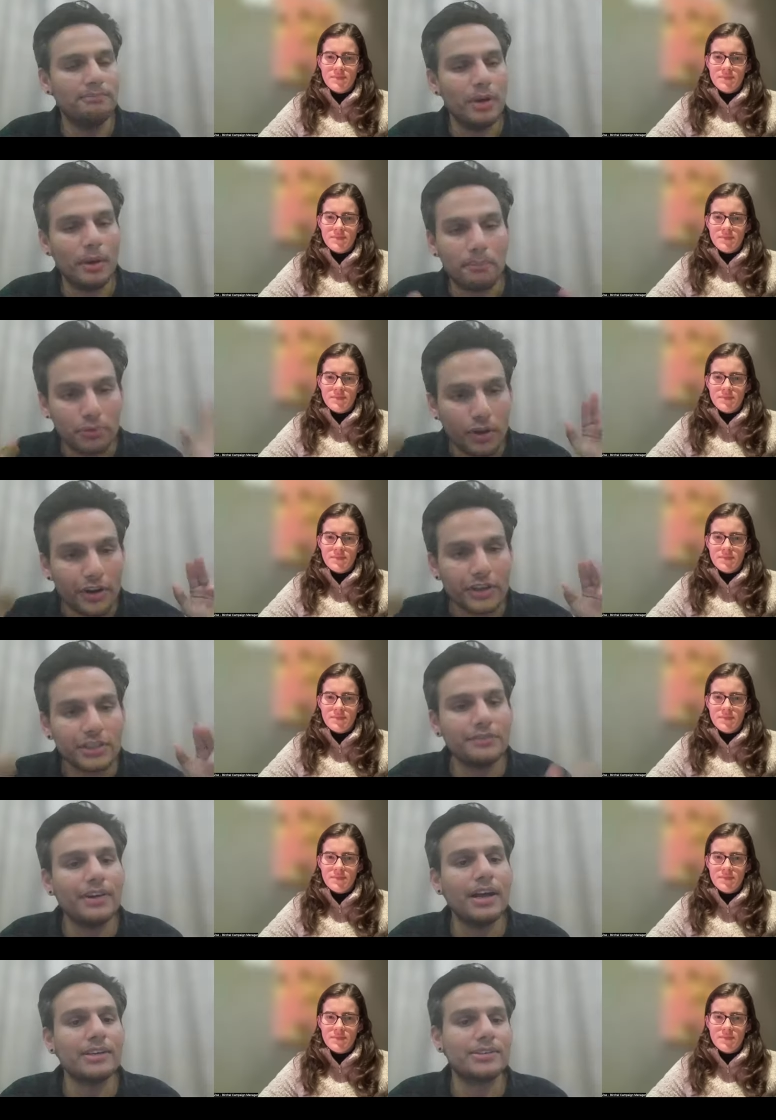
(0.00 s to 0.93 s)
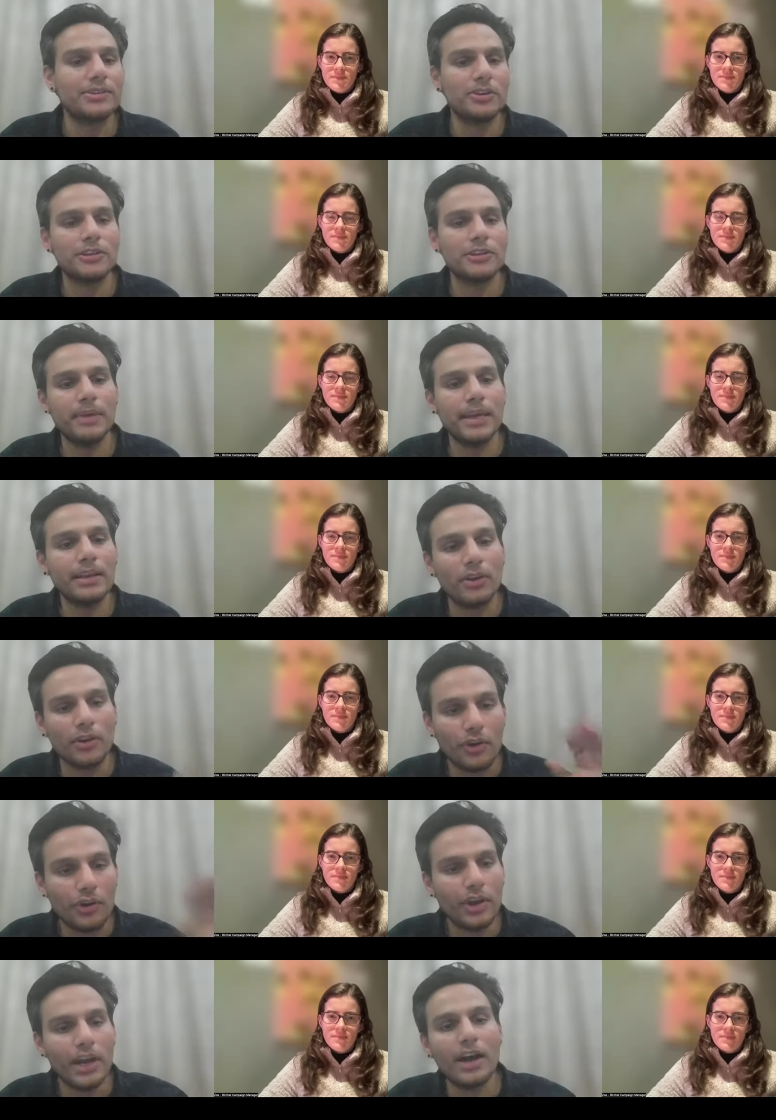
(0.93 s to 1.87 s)
Speaker 1: a, a, product of ours, so to speak, like
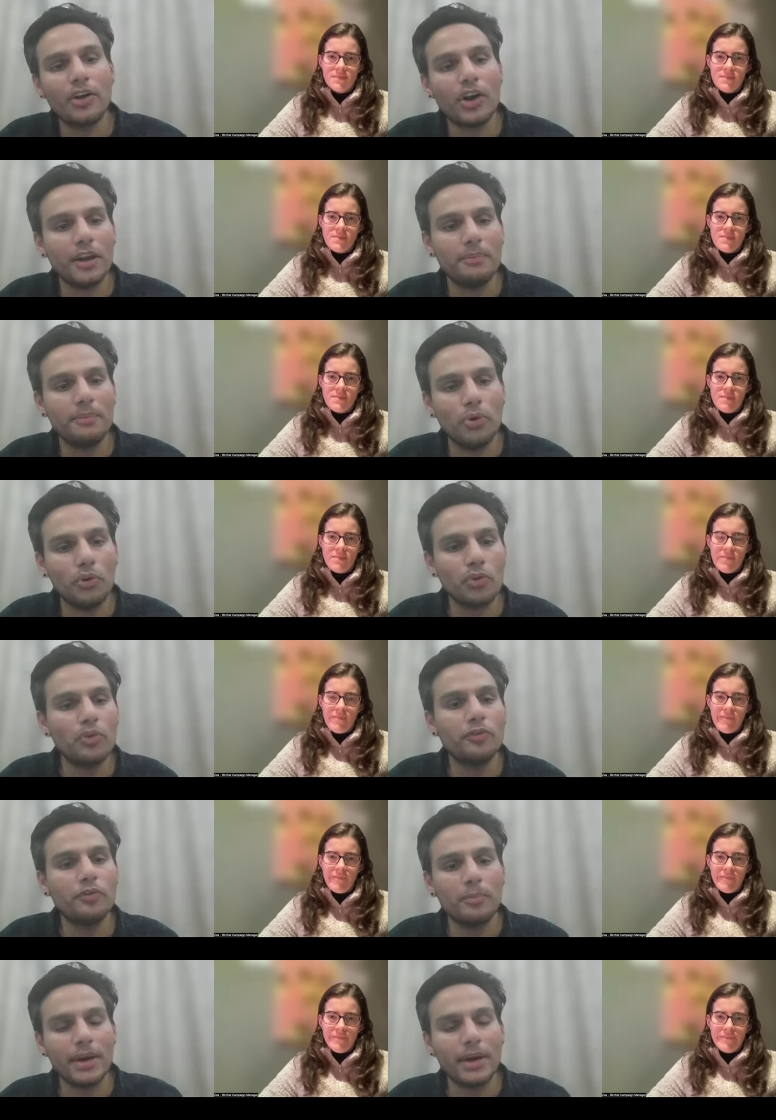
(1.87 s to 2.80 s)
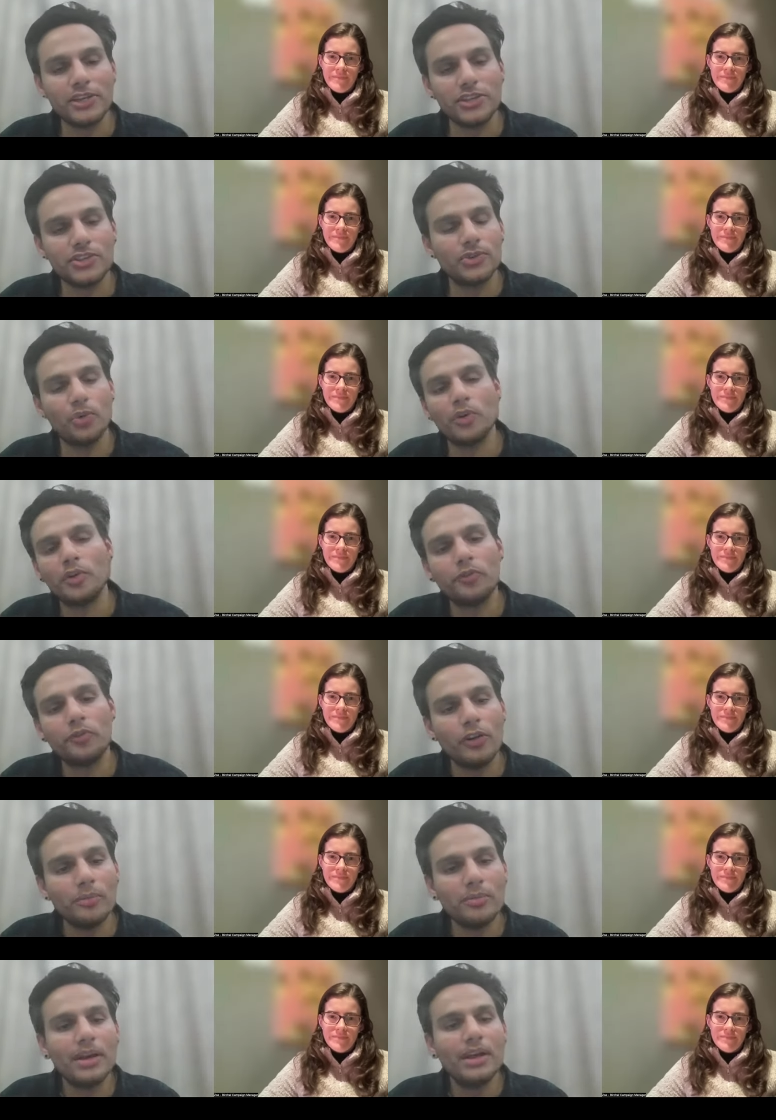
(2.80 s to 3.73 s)
on our kind of portal for managers to order
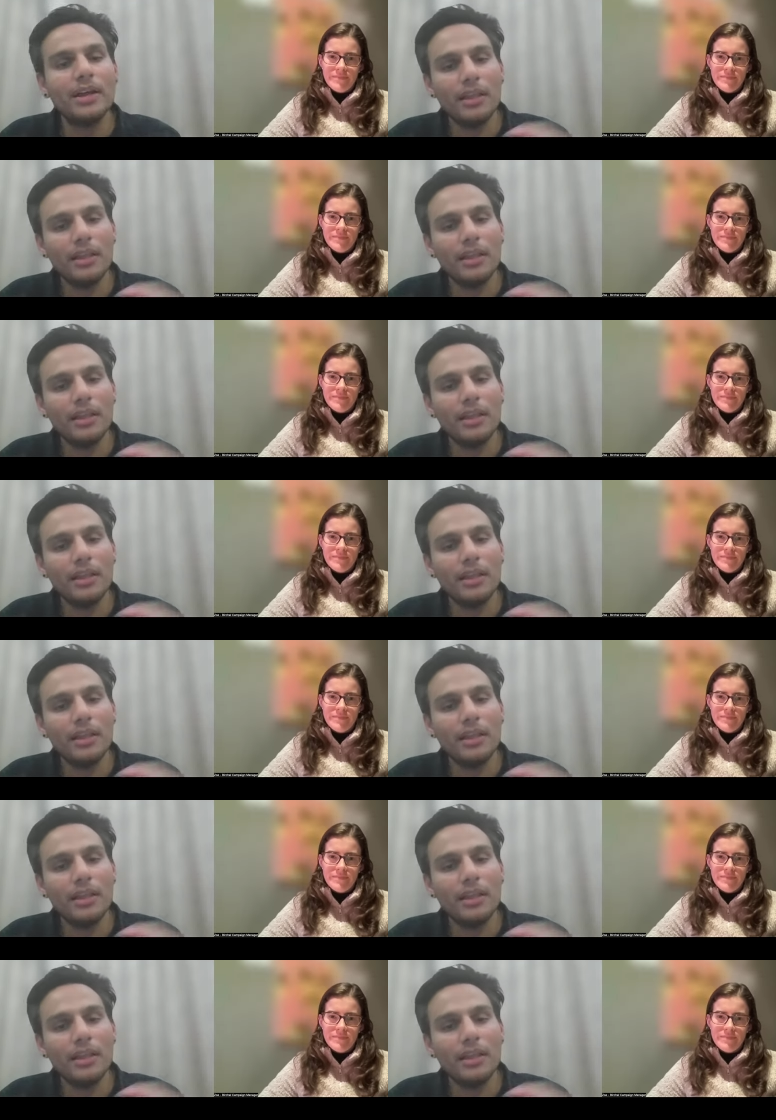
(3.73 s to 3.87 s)
from,